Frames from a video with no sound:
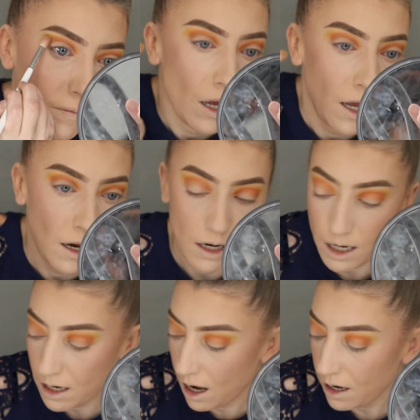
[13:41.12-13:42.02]
and
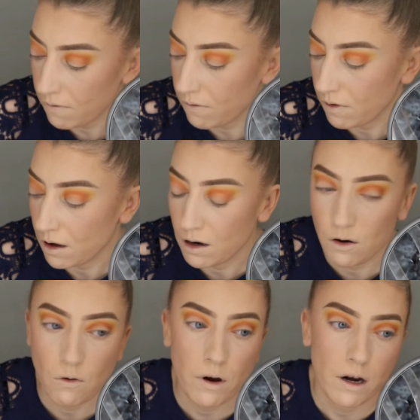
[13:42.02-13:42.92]
he kind of
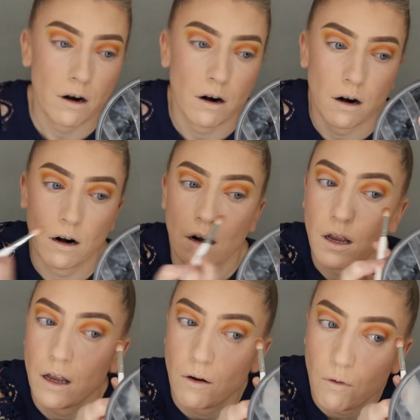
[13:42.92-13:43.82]
annoyed her
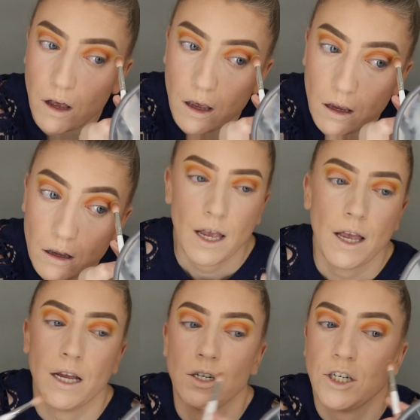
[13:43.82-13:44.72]
in a way.
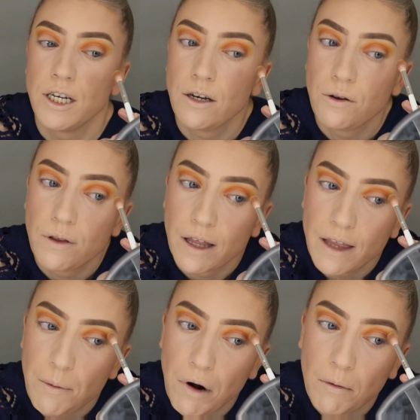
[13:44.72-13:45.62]
And she knew that
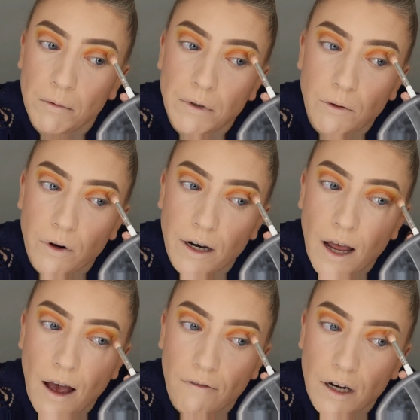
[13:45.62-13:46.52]
they probably wouldn't
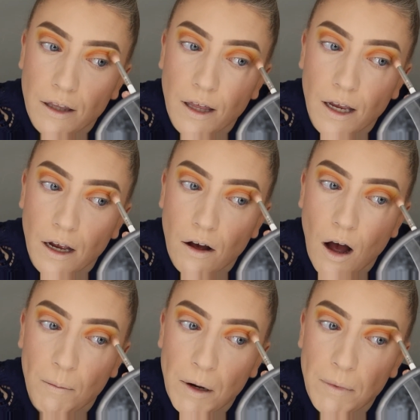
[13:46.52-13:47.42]
have anything in
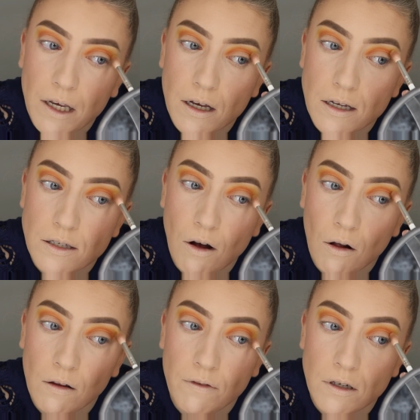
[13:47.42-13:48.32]
common because
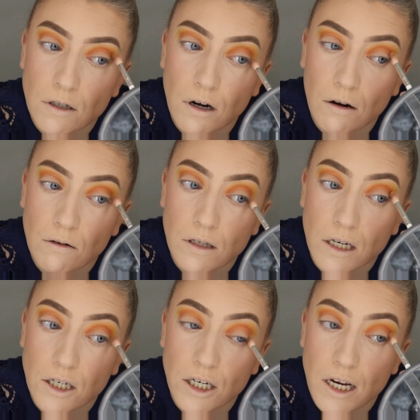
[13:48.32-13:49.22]
all of the struggles
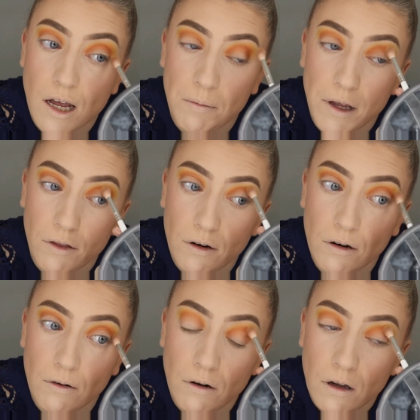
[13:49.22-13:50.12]
that she had been
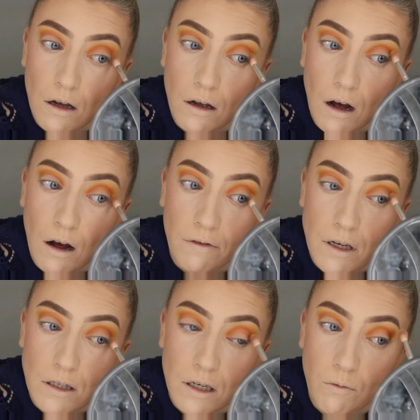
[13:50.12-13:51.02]
through
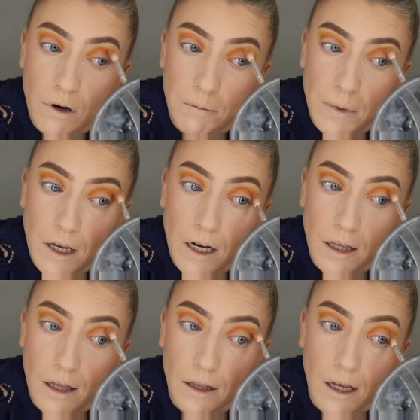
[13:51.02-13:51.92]
obviously wouldn't be
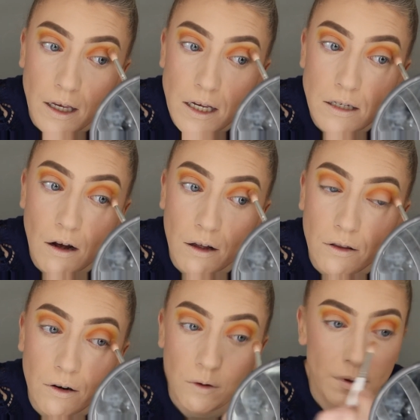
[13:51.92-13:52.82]
anything that he's gone
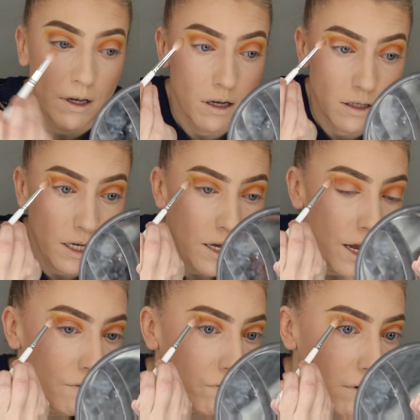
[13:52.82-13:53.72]
through because he
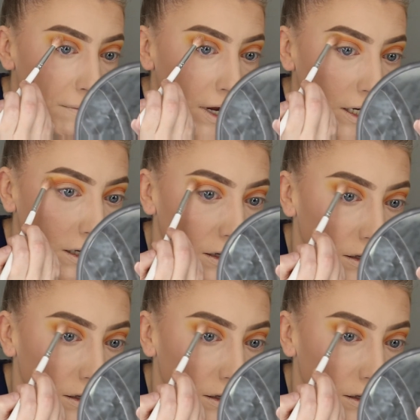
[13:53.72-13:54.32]
came from money.